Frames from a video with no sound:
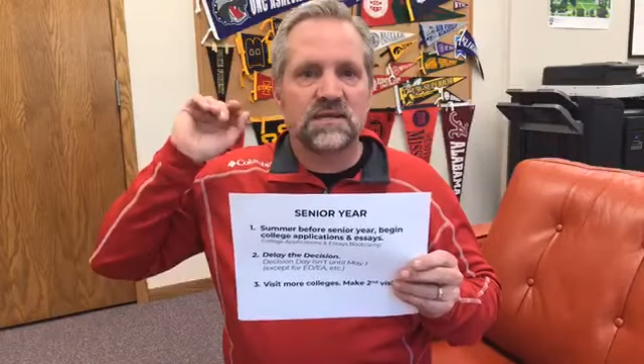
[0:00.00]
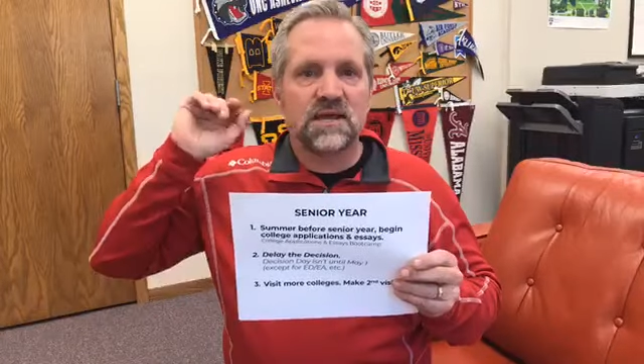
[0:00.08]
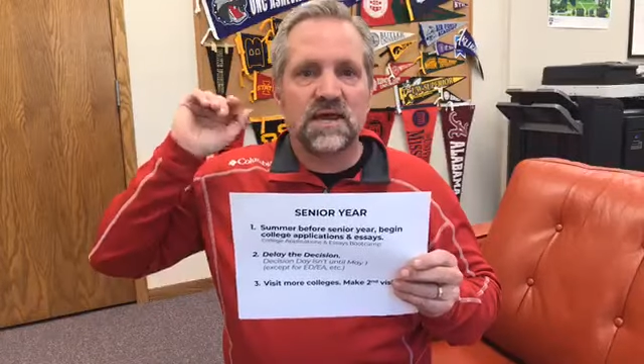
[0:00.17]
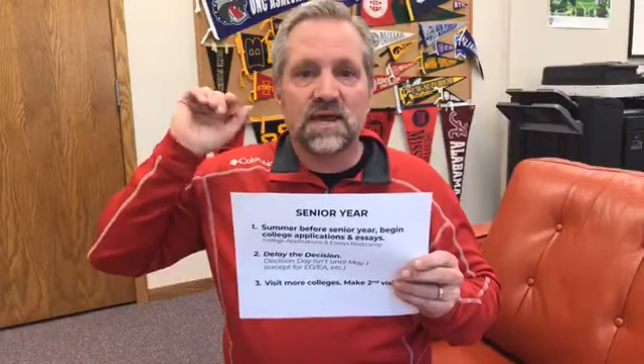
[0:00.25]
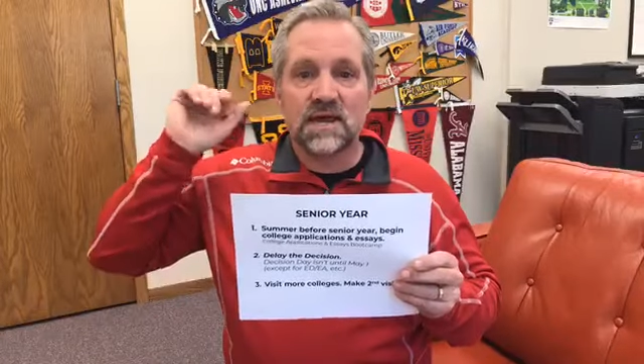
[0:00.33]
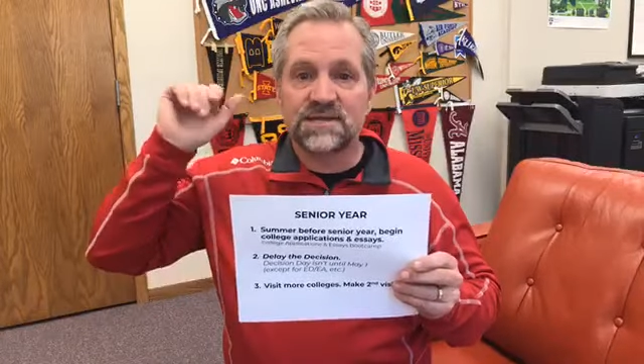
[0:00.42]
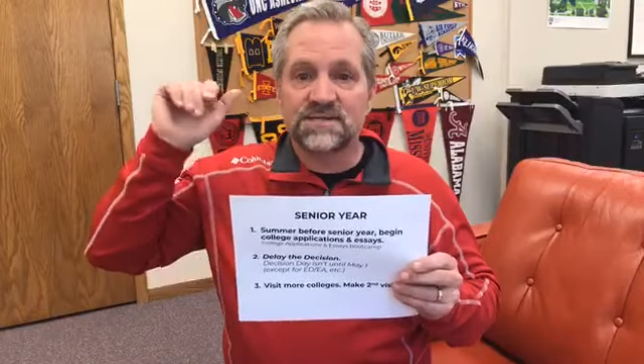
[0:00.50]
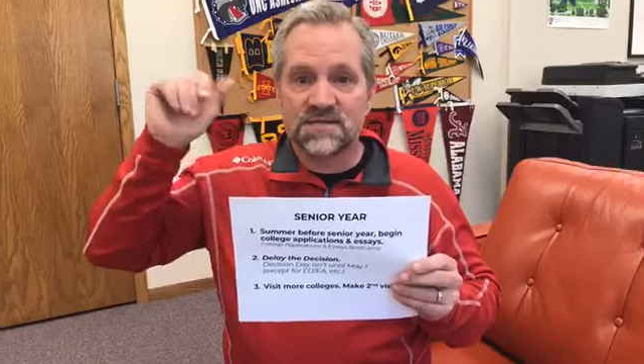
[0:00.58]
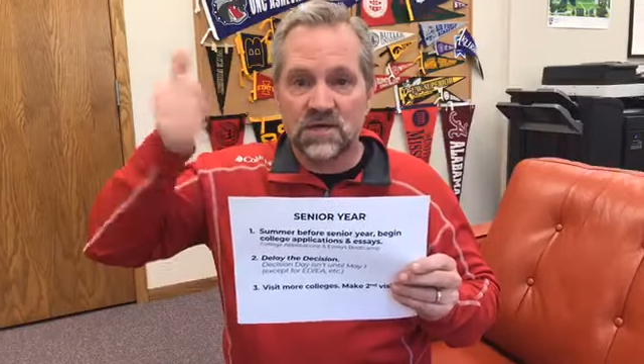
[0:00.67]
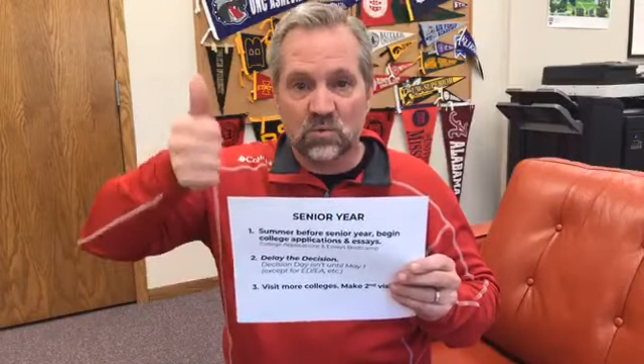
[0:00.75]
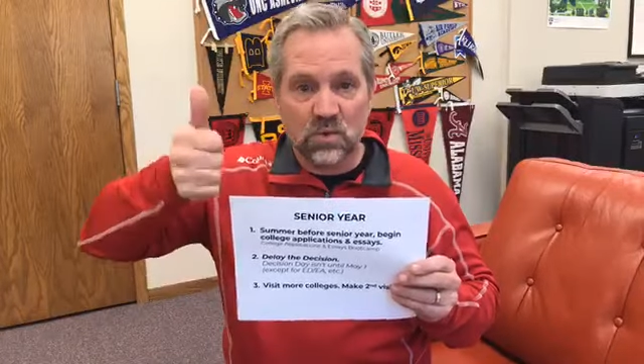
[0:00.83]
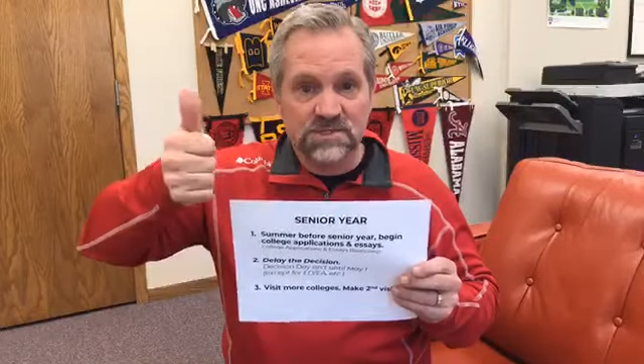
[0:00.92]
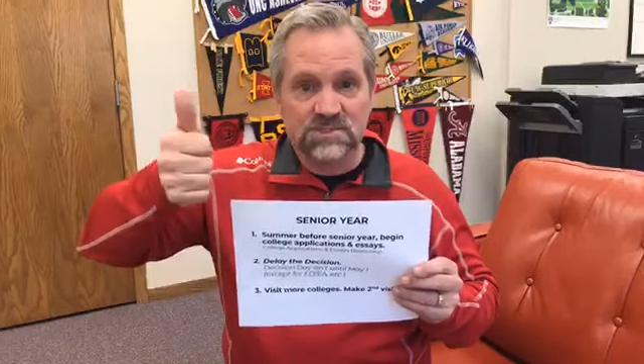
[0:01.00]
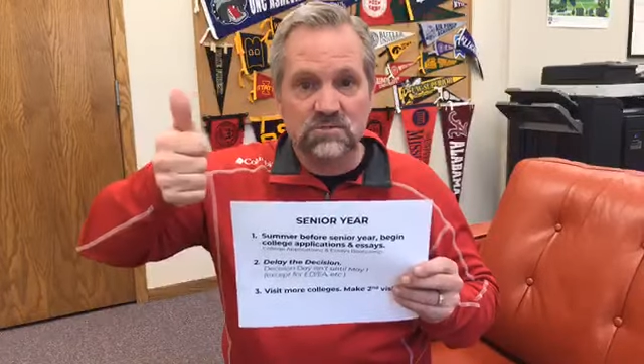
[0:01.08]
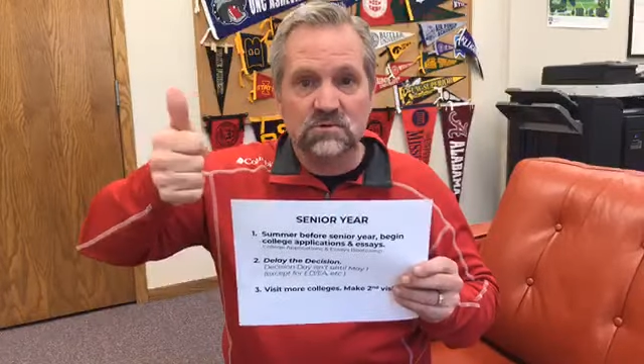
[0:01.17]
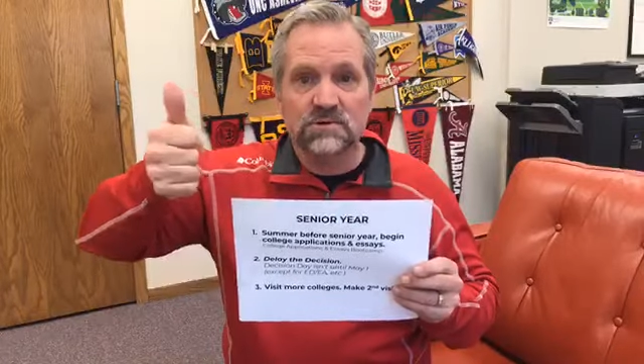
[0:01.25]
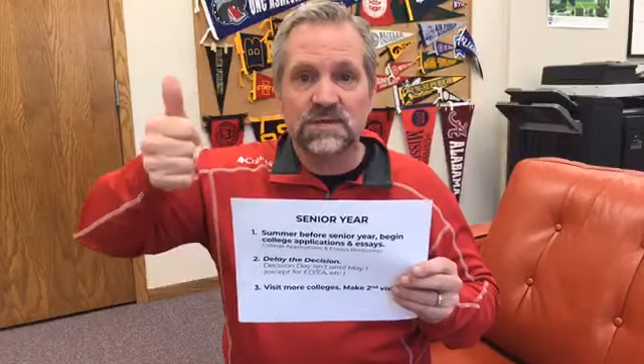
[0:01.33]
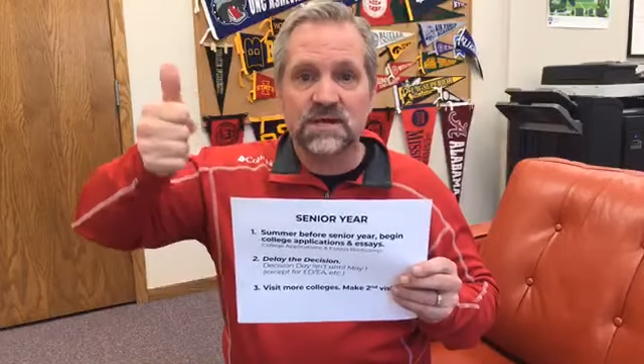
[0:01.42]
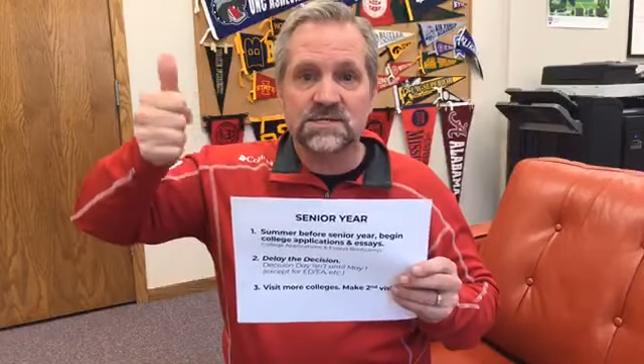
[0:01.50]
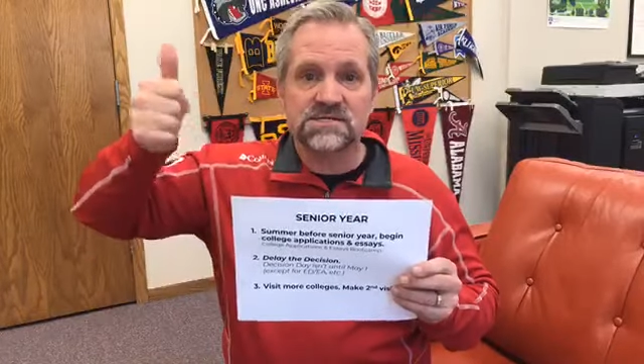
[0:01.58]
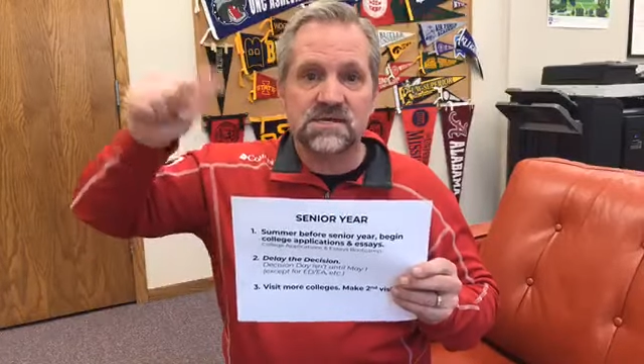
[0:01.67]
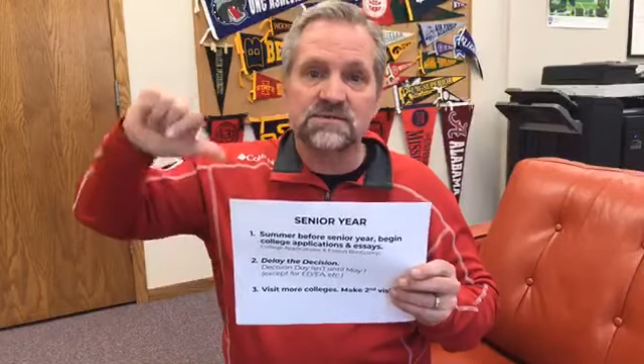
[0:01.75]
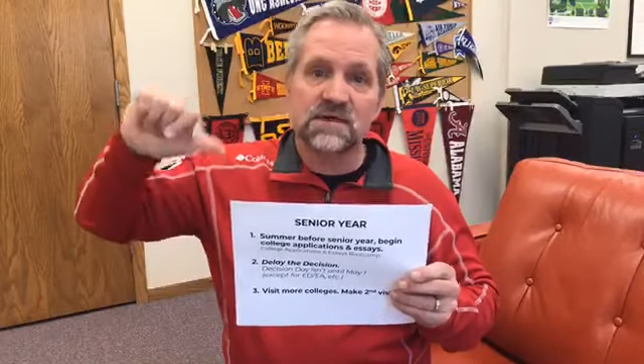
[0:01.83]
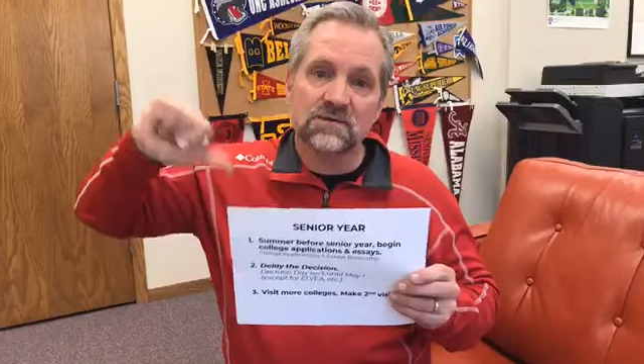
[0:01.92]
and tell one school yes
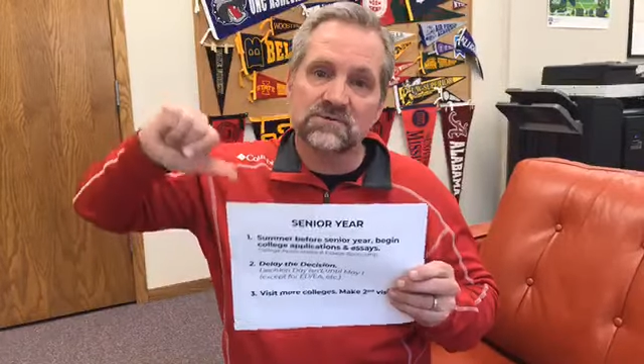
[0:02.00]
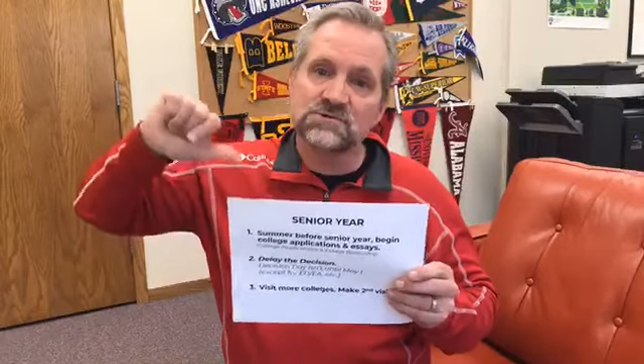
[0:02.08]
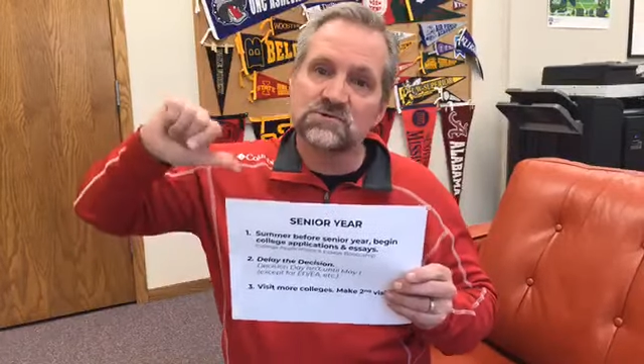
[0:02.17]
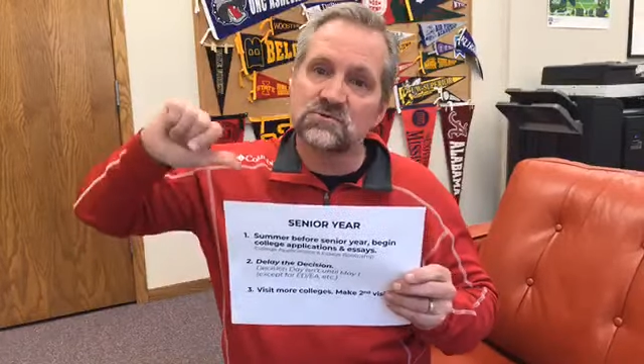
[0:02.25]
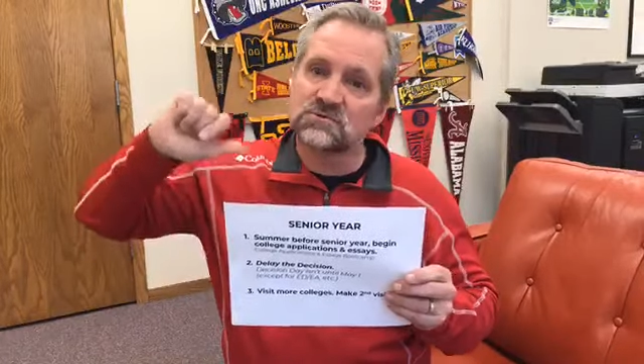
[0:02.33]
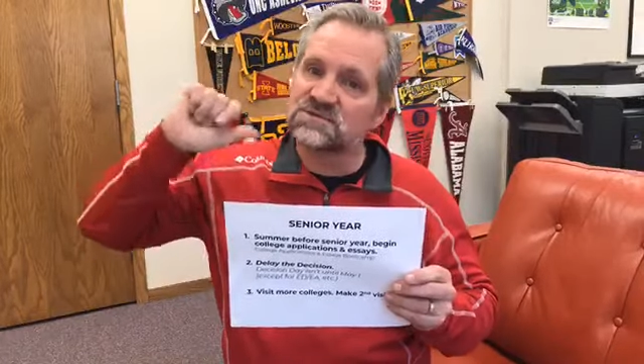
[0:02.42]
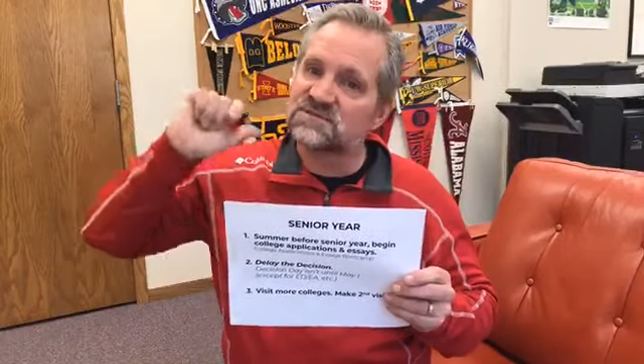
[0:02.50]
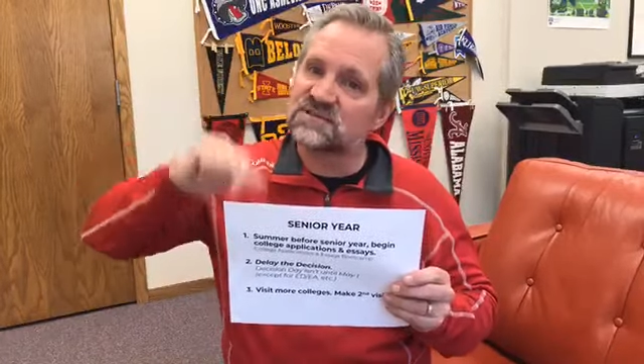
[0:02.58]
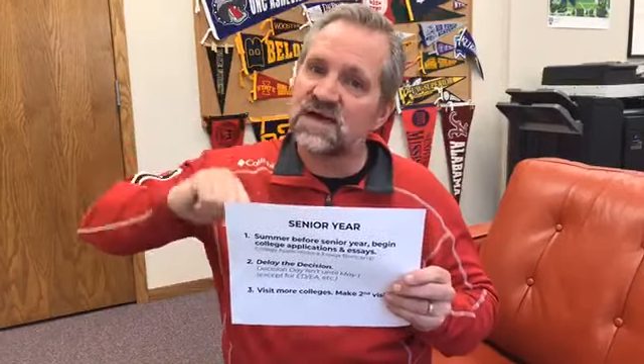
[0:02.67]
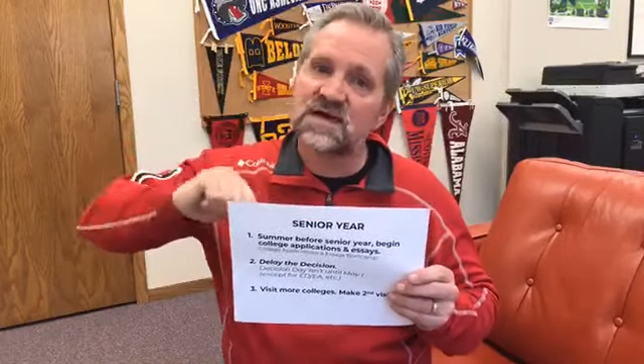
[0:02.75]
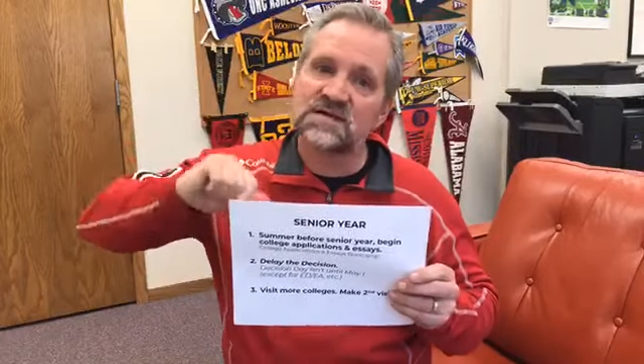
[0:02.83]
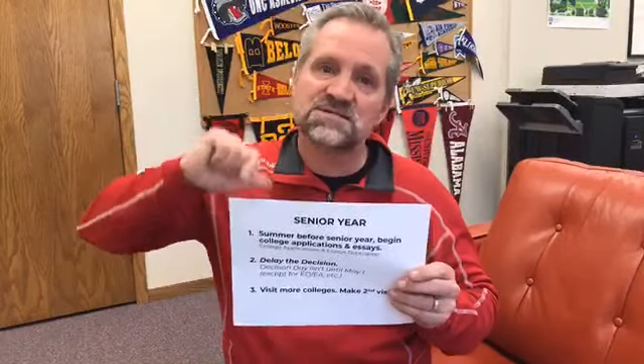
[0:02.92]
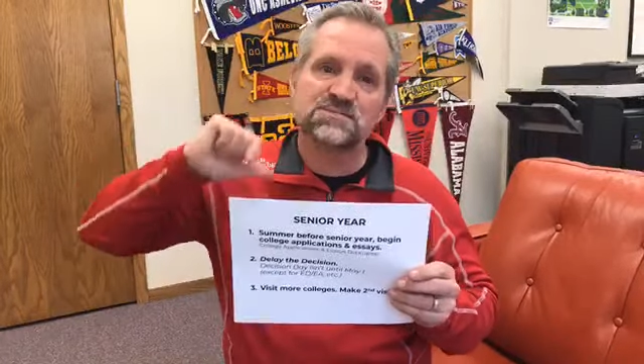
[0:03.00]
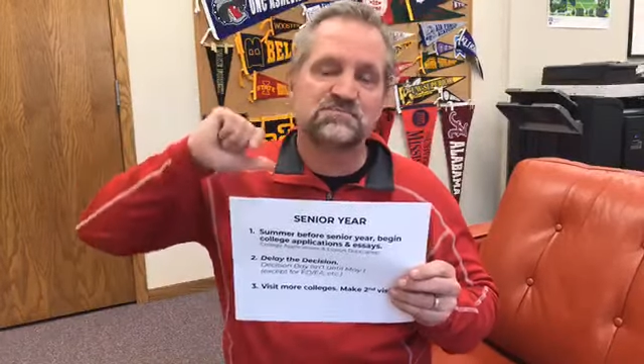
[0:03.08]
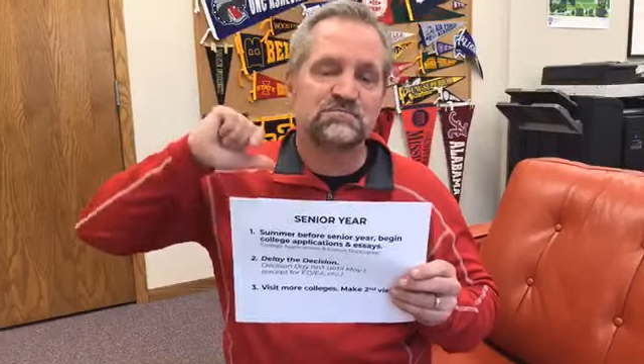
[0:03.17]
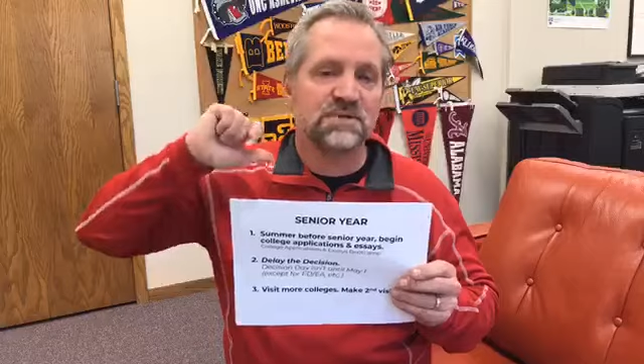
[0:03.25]
and the other schools thanks,